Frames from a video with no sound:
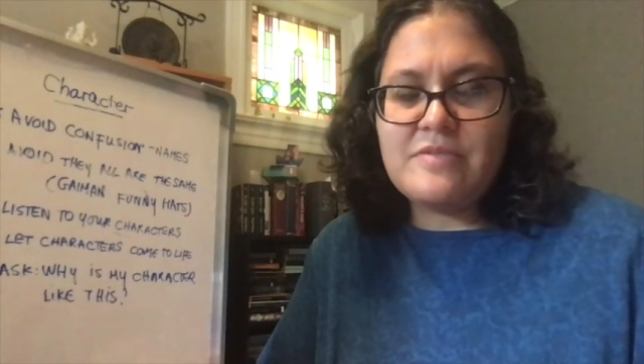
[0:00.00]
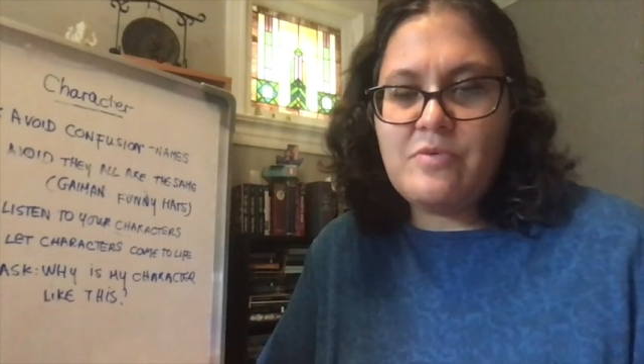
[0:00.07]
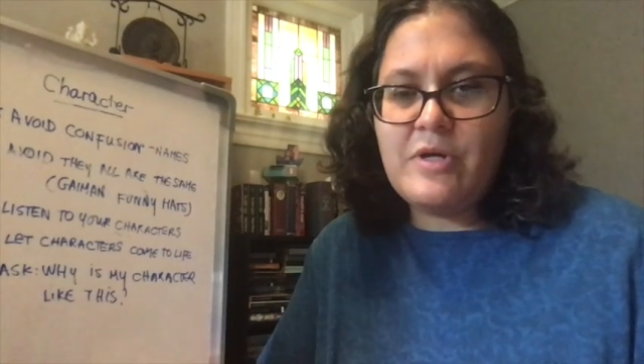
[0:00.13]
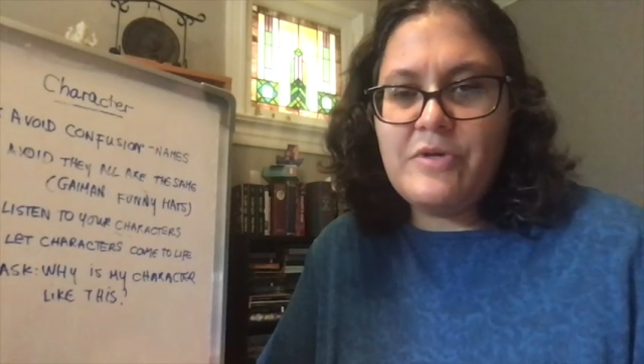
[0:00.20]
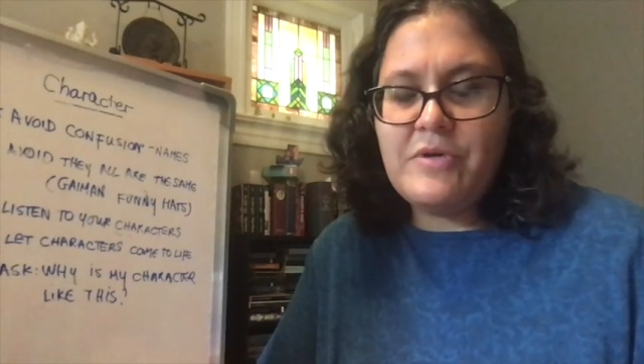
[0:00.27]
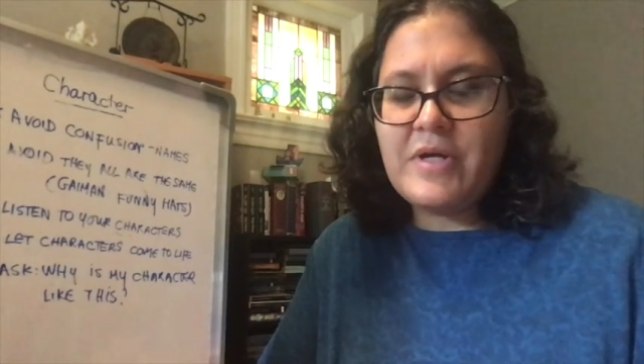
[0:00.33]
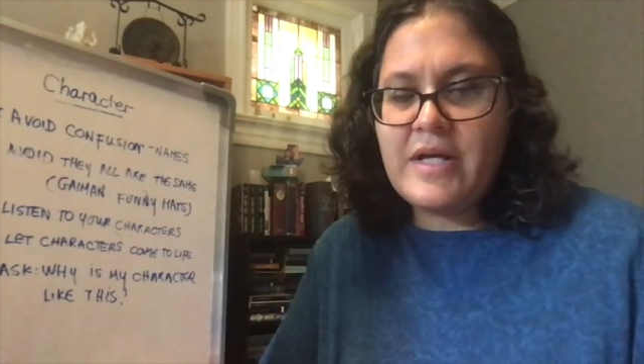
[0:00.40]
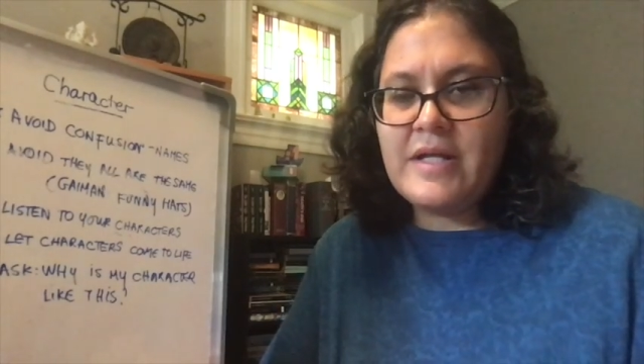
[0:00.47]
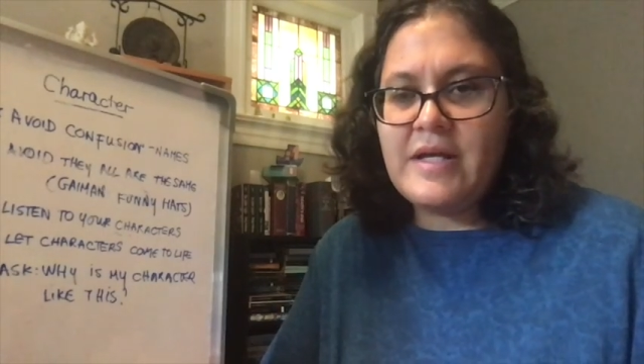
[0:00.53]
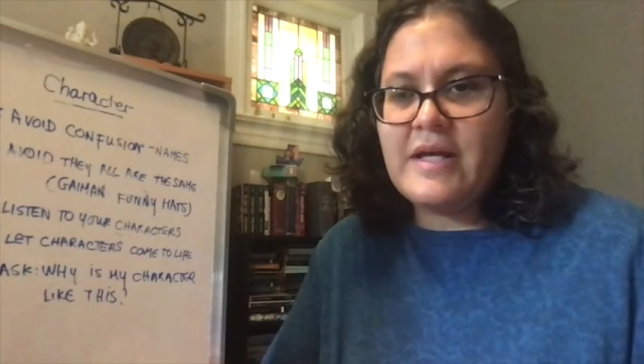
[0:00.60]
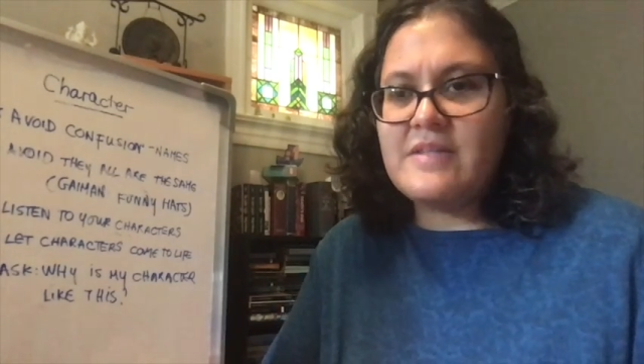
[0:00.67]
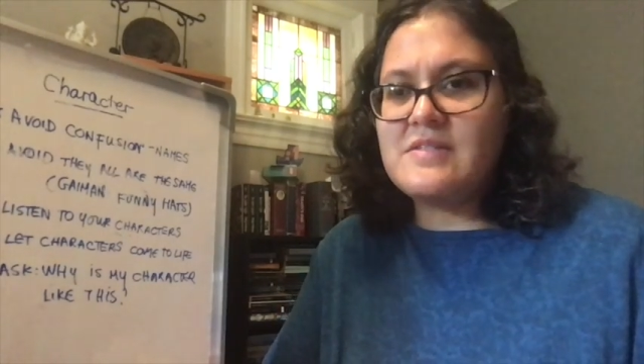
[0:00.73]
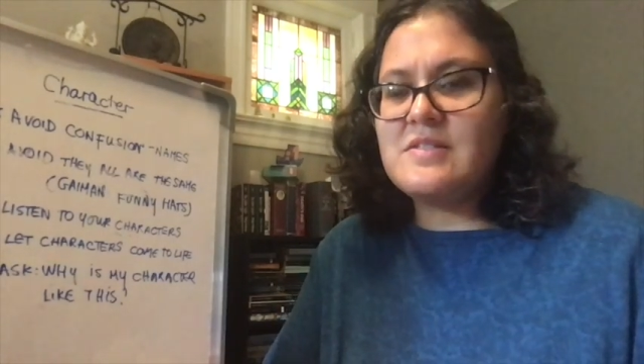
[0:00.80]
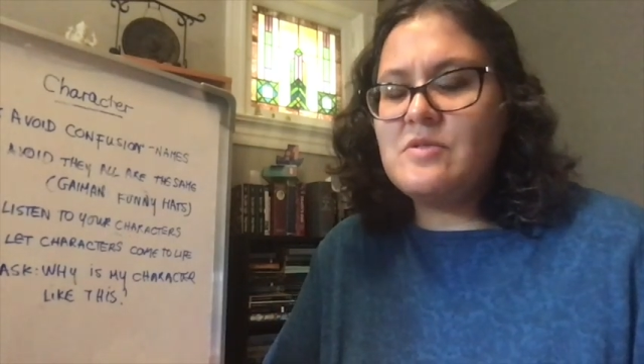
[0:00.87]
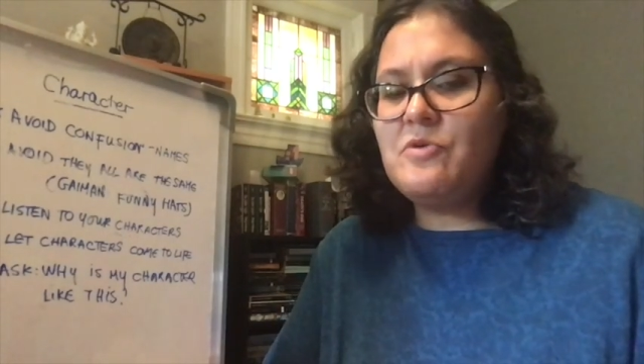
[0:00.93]
Well, you can
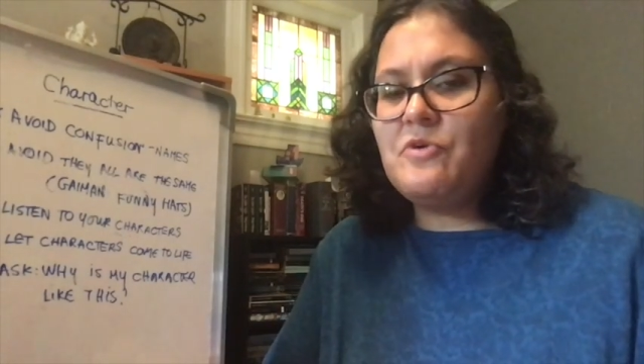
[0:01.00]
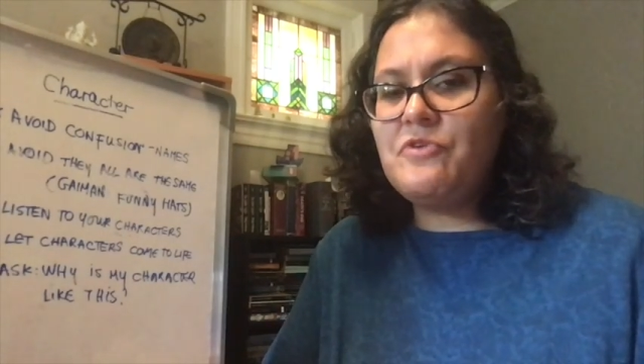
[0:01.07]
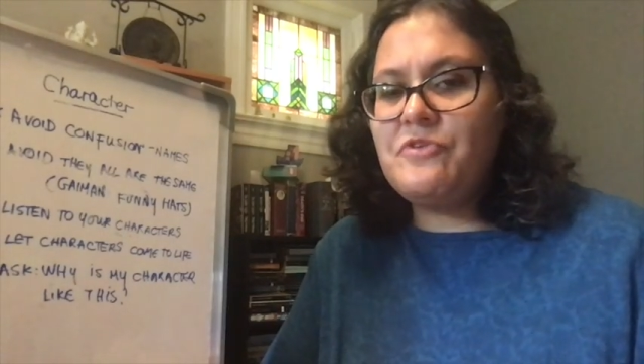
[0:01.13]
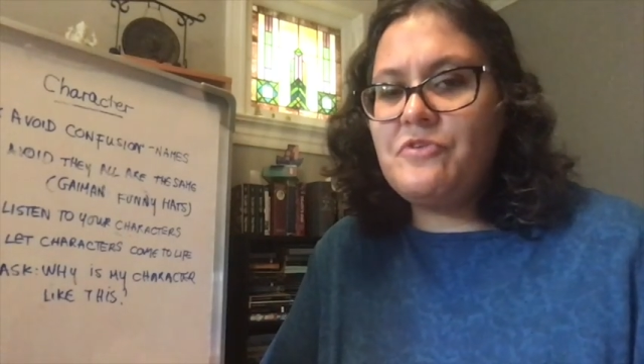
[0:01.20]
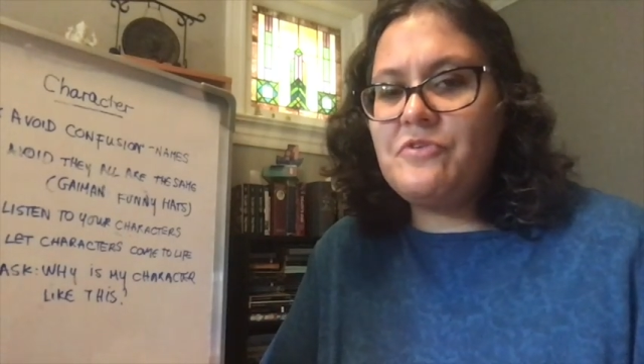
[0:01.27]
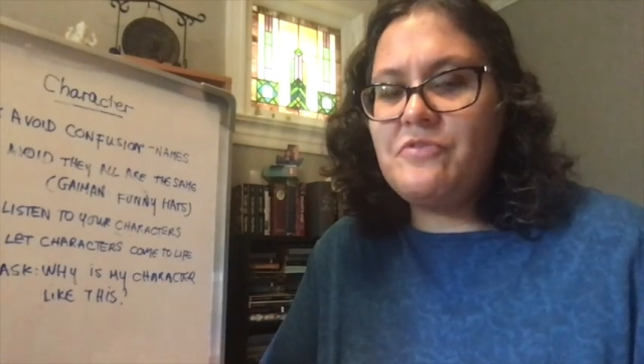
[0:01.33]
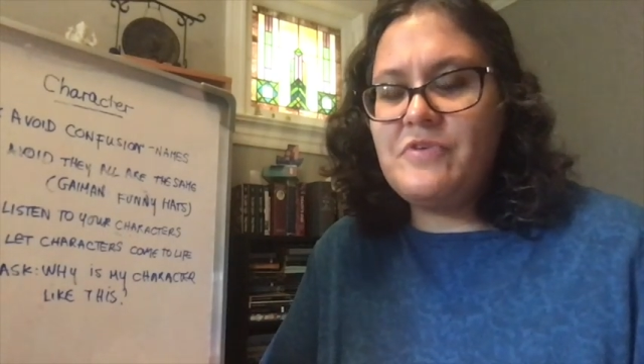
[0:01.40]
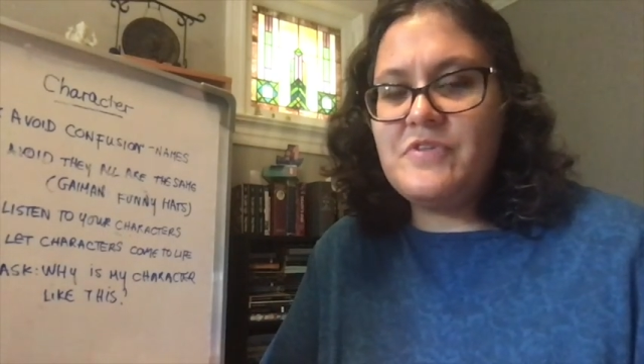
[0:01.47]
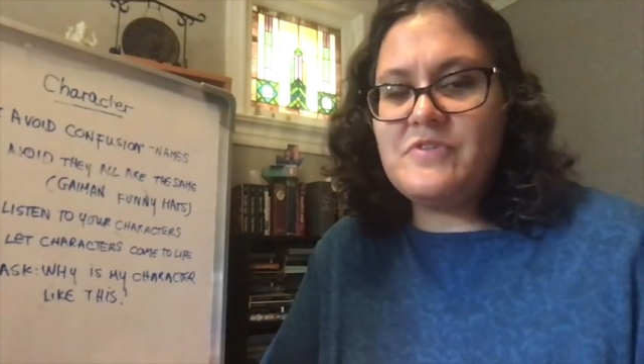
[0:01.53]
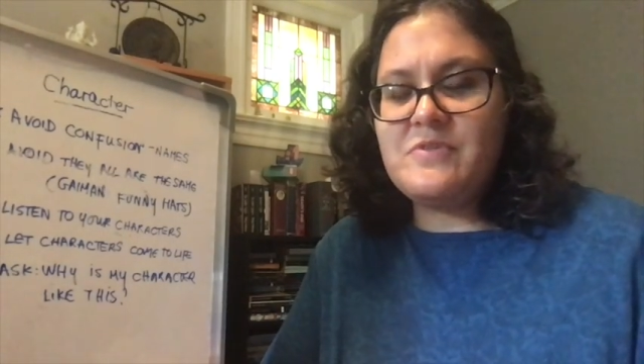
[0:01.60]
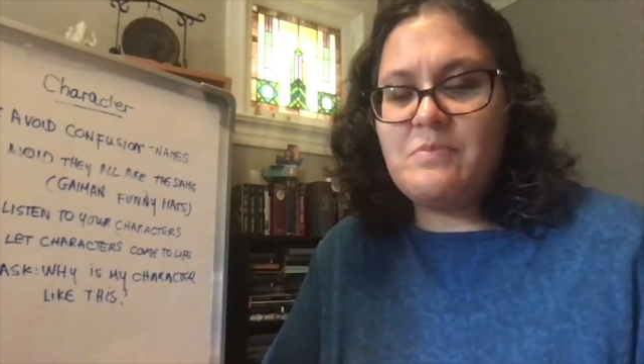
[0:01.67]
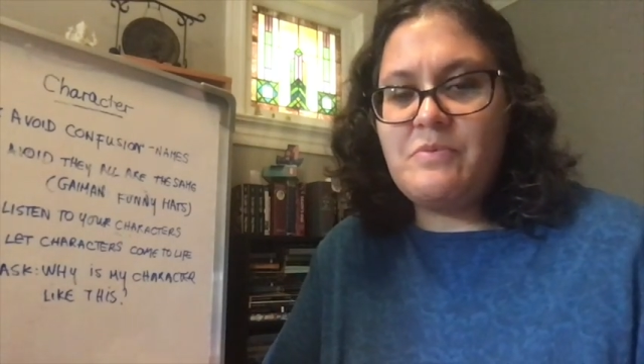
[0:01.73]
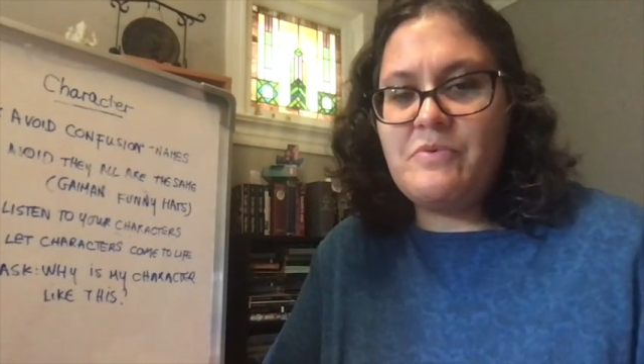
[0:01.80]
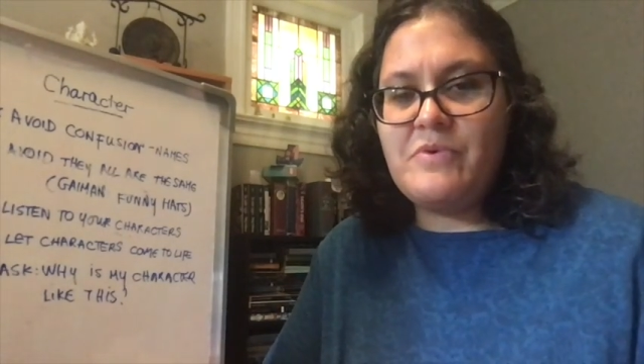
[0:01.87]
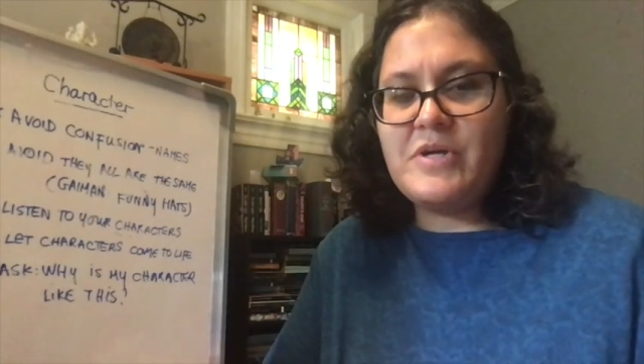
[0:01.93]
get sources of
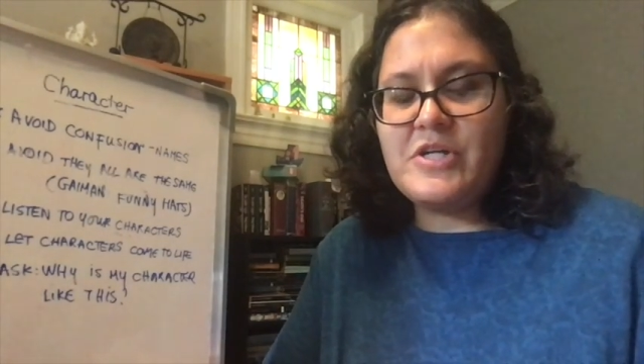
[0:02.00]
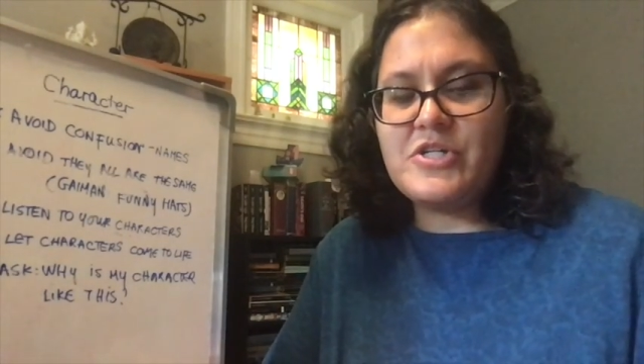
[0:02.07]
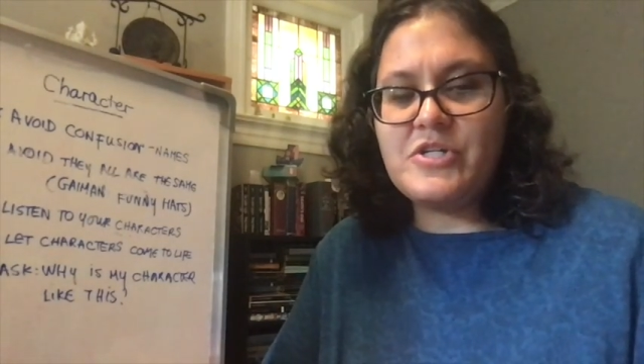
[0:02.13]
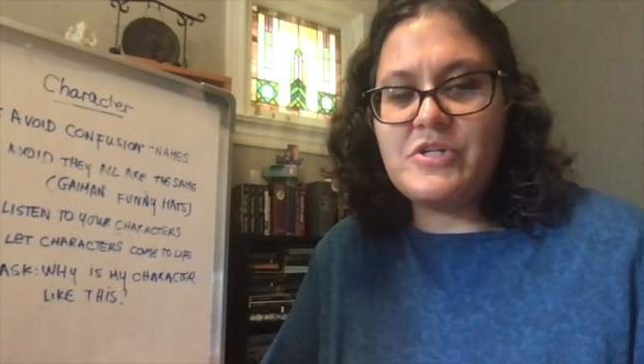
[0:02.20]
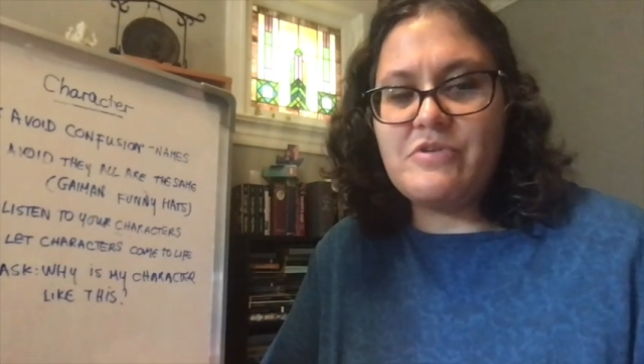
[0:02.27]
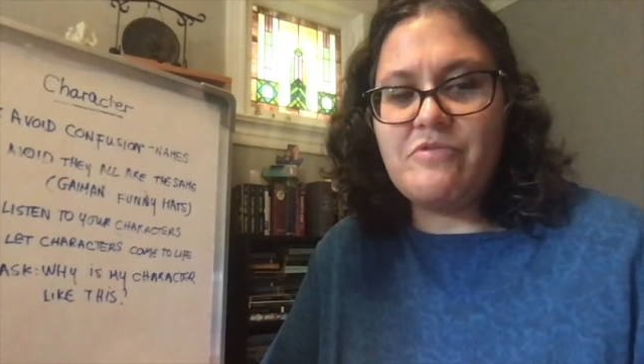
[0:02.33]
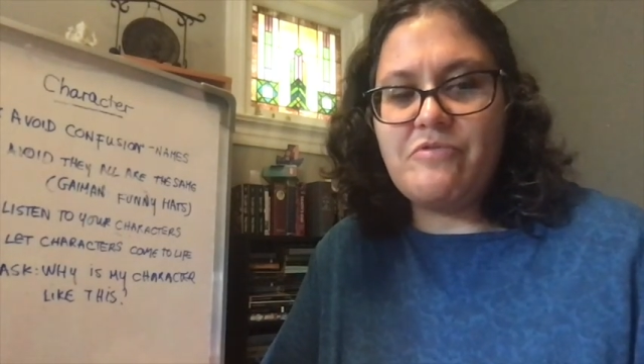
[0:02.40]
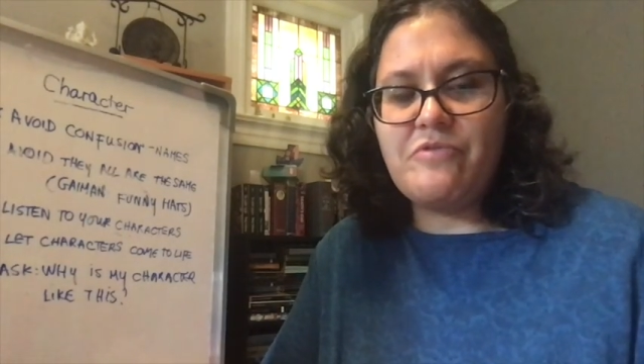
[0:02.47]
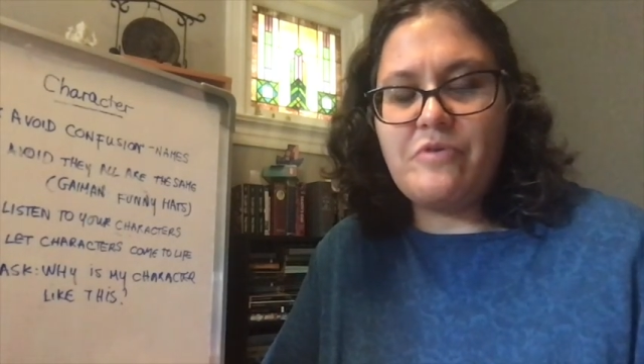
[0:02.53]
inspiration